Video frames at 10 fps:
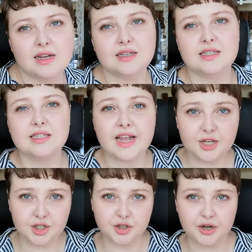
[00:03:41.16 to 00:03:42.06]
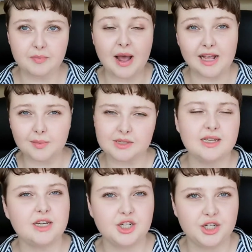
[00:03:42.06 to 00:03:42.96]
stationery, backup
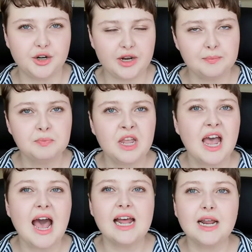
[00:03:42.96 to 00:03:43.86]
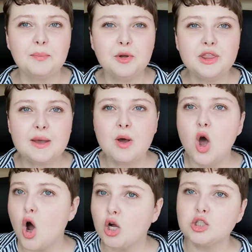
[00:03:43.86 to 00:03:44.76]
stationery, and I put them
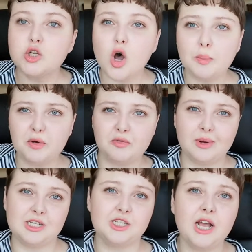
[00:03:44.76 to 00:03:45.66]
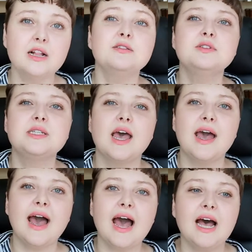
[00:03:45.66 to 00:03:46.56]
on top of my shelves,
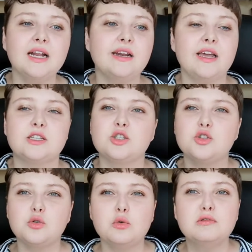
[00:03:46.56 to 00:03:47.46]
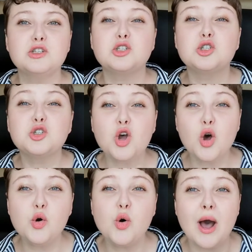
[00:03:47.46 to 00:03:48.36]
and it stores
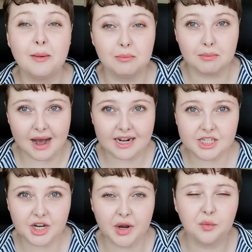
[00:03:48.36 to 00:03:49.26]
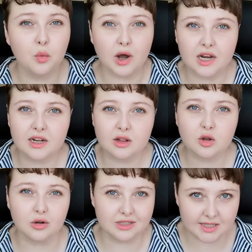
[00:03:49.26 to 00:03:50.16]
so much in one little
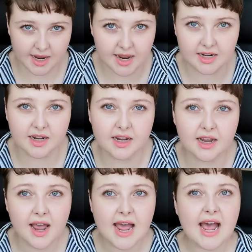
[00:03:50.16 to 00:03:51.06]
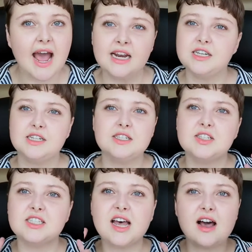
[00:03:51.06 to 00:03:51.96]
container, and it's
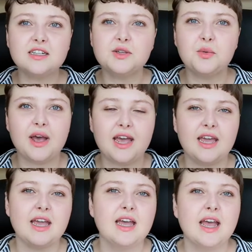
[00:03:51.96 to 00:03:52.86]
just tucked away,